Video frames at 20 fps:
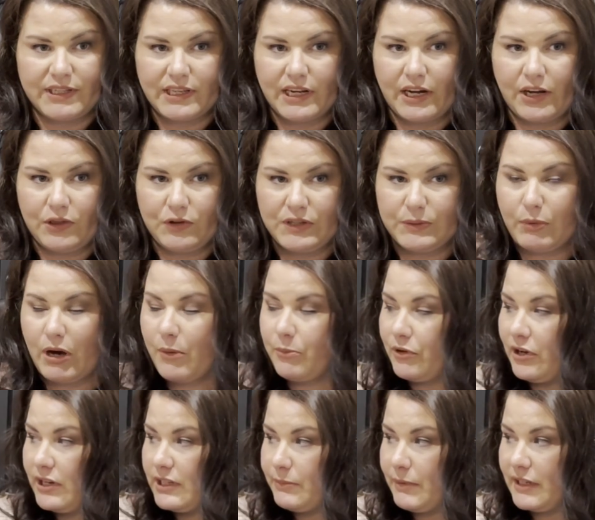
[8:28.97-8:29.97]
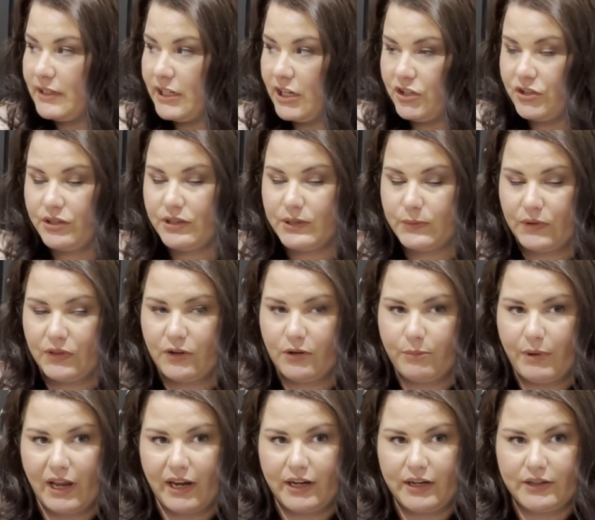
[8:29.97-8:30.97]
setting those proper expectations with their
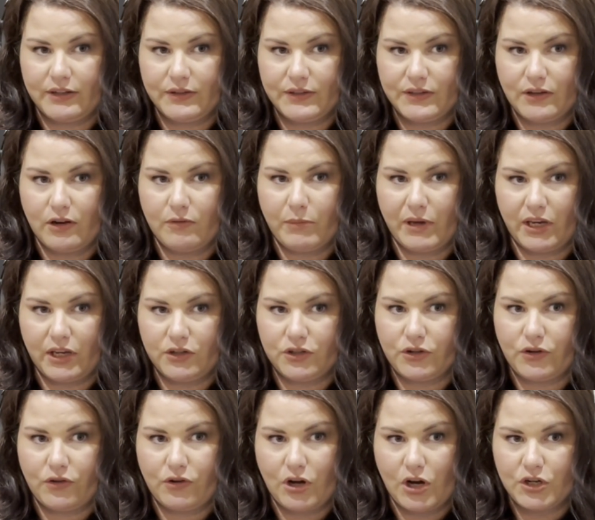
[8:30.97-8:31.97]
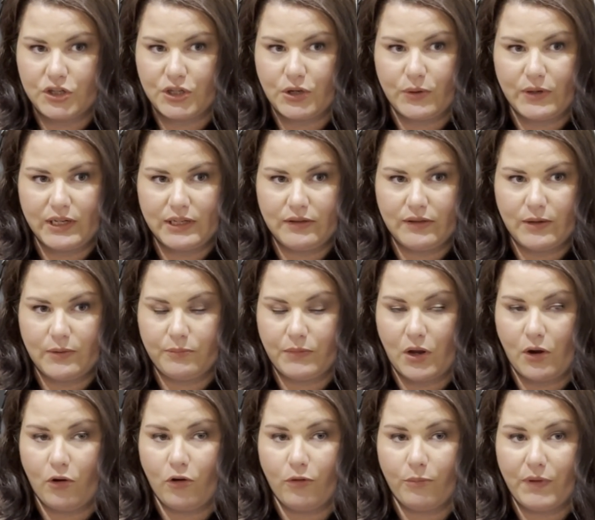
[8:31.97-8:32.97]
buyers on making sure they're not showing them a
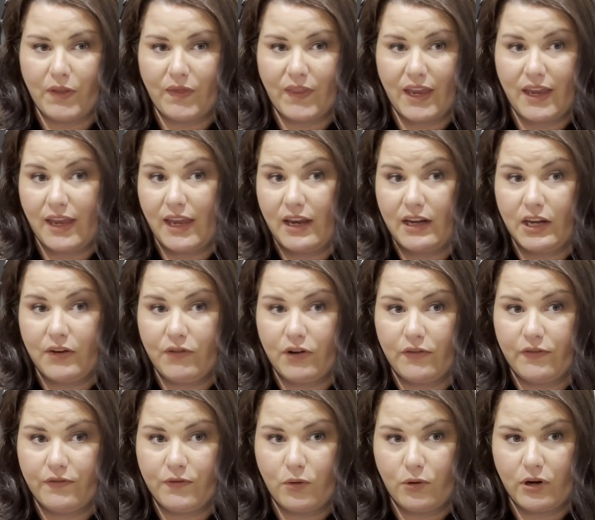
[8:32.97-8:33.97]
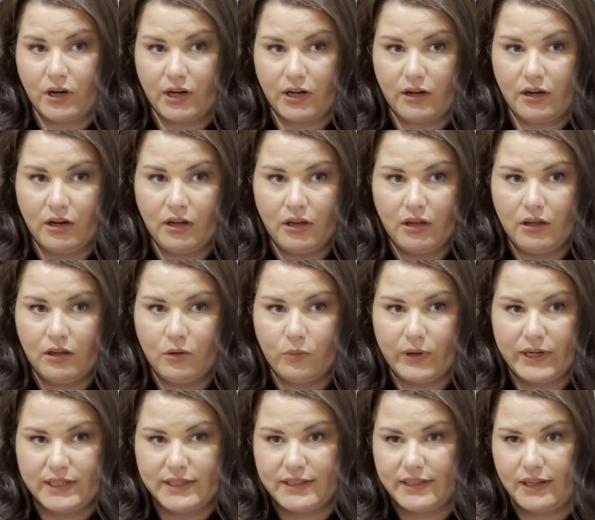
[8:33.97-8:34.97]
home that they can't even afford,
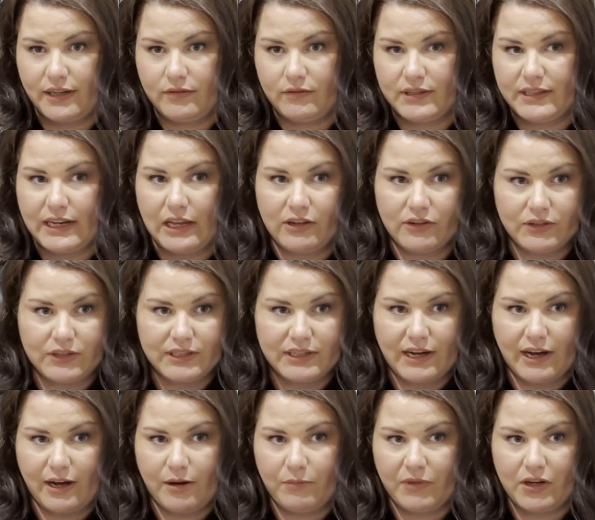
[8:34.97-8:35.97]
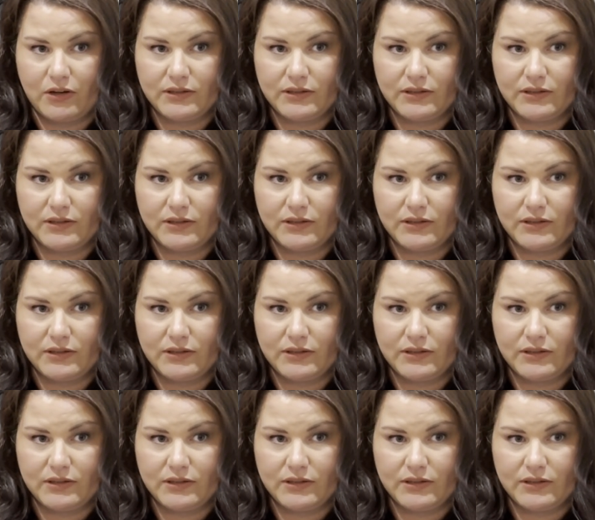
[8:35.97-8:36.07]
wasting the seller's time, their